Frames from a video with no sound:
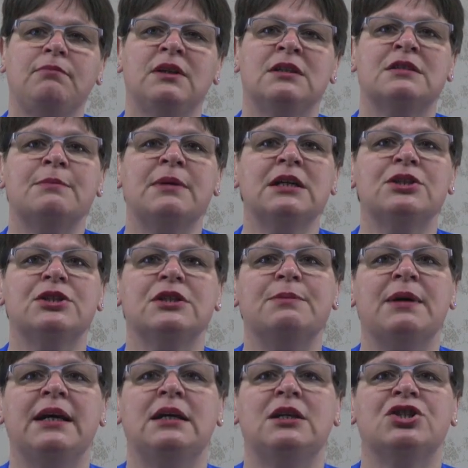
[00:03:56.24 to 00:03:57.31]
As much as
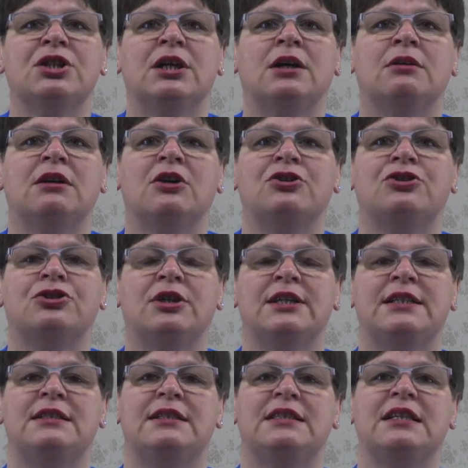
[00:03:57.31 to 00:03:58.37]
my inner child
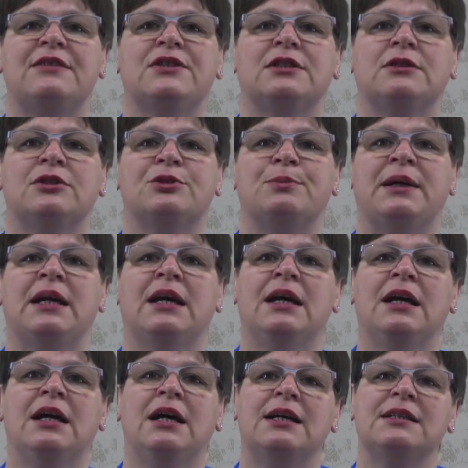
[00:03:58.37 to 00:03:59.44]
tries to sabotage me,
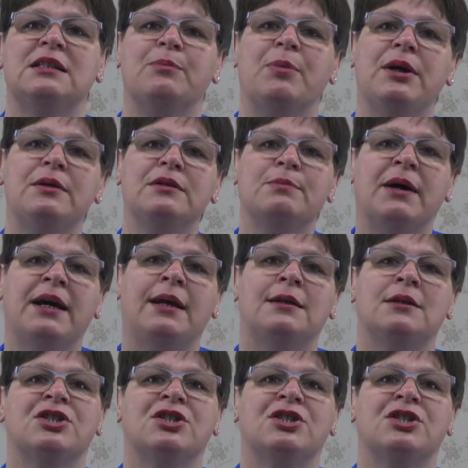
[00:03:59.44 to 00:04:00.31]
I suppose my inner